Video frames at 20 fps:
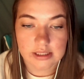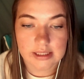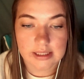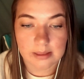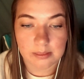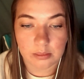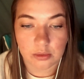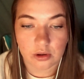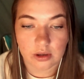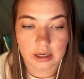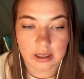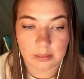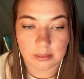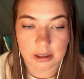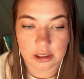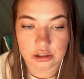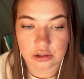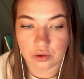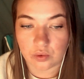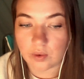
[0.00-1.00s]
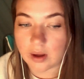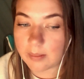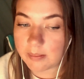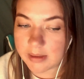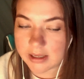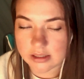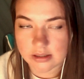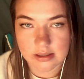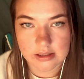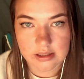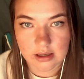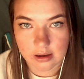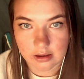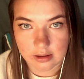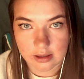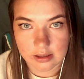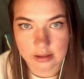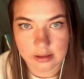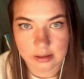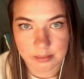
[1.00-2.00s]
simple and martial weapons are
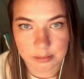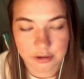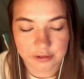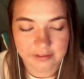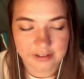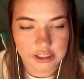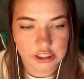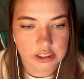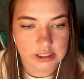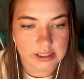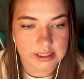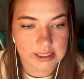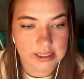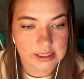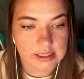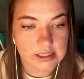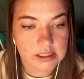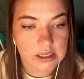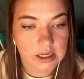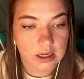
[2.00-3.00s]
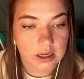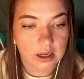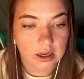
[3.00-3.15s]
the proficiencies.